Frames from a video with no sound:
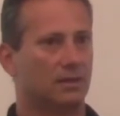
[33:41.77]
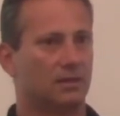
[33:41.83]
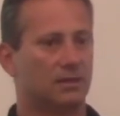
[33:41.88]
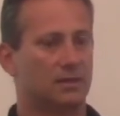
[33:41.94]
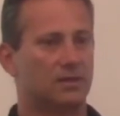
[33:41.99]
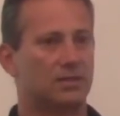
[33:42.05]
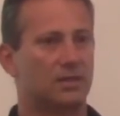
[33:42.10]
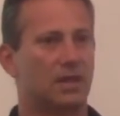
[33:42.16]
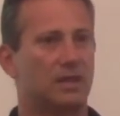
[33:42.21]

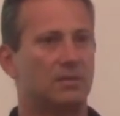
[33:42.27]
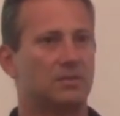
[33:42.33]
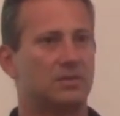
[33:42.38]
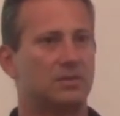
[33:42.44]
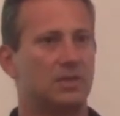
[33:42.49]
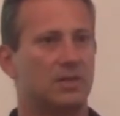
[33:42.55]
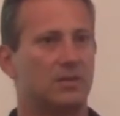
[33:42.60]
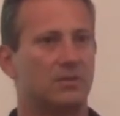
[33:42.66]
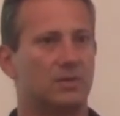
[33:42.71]
the same
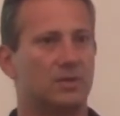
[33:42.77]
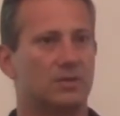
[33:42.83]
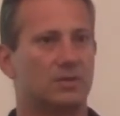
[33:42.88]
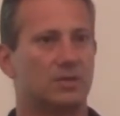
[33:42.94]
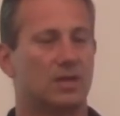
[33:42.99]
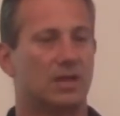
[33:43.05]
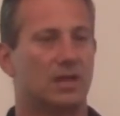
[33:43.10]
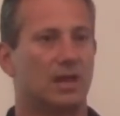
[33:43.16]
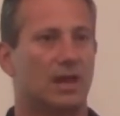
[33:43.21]
sequence
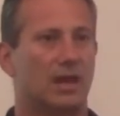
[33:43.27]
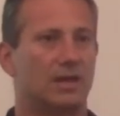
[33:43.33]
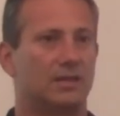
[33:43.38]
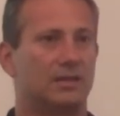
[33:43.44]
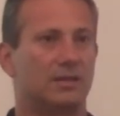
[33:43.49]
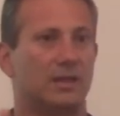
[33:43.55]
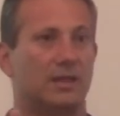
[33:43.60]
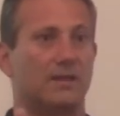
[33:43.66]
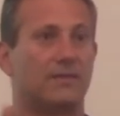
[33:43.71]

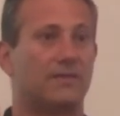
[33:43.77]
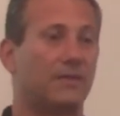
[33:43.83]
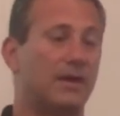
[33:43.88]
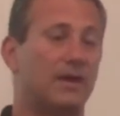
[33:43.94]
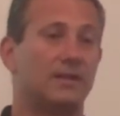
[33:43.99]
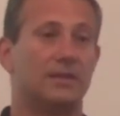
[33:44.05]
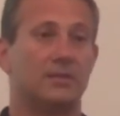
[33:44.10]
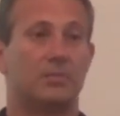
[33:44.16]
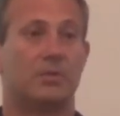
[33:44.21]
until I
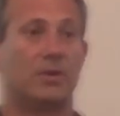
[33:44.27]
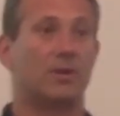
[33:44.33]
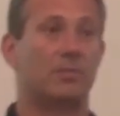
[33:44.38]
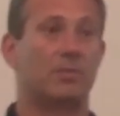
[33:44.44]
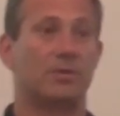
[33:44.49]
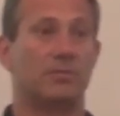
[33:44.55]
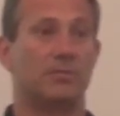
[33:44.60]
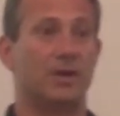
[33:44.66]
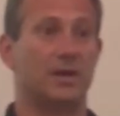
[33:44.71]
find the
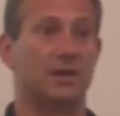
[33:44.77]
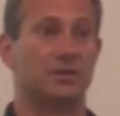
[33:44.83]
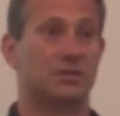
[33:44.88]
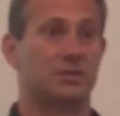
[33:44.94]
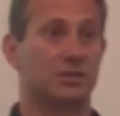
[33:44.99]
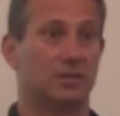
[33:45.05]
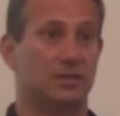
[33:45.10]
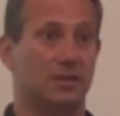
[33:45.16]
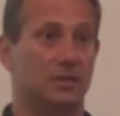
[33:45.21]
proper
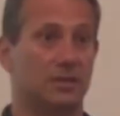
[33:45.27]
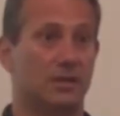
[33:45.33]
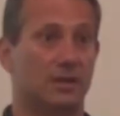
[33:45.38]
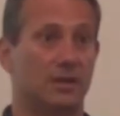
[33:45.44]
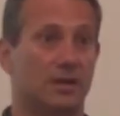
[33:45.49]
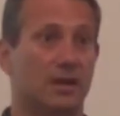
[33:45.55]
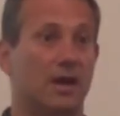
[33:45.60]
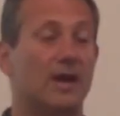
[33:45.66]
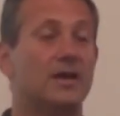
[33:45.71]
match,
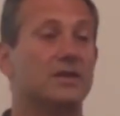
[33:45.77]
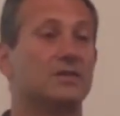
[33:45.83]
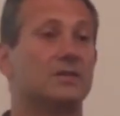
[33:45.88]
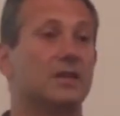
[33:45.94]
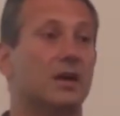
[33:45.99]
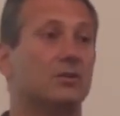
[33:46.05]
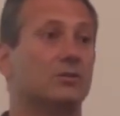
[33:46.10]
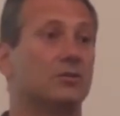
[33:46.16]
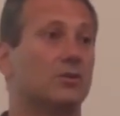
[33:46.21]
the highest
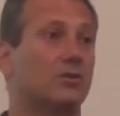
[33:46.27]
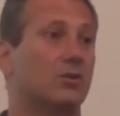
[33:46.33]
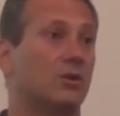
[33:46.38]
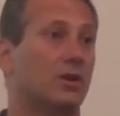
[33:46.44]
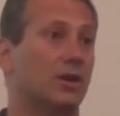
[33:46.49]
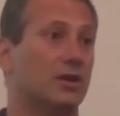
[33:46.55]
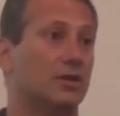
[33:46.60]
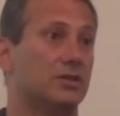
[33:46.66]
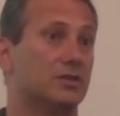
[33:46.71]

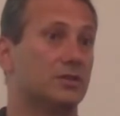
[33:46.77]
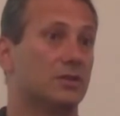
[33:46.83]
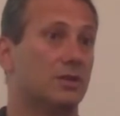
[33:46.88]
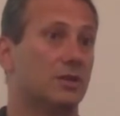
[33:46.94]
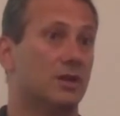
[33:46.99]
autocorrelation.